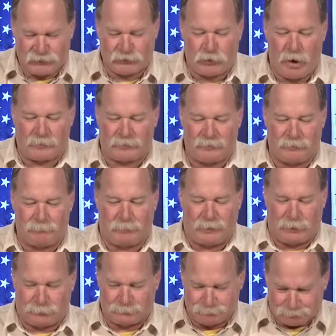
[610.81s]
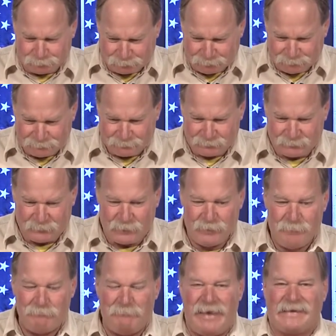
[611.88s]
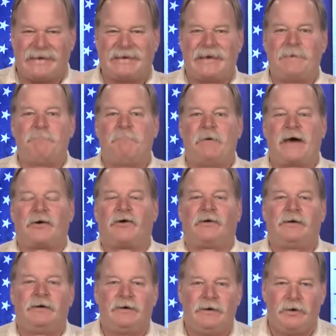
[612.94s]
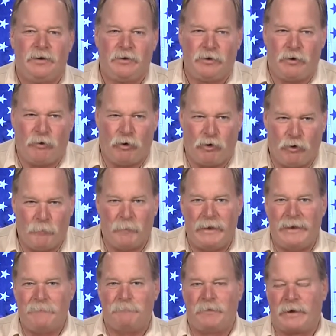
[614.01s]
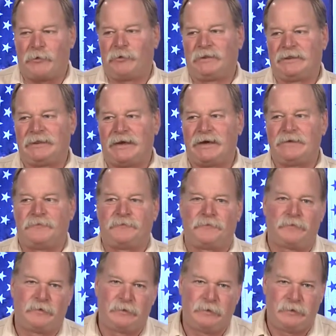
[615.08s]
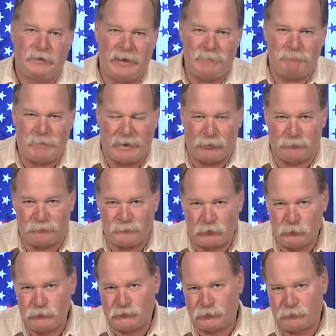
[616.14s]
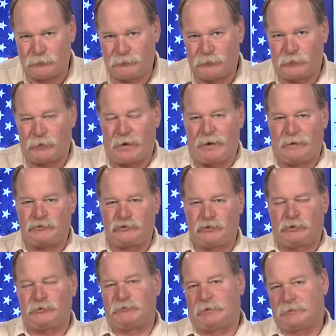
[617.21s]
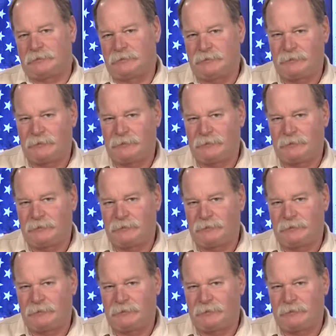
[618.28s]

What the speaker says: talking about making a better home, a better life, a better future for our children.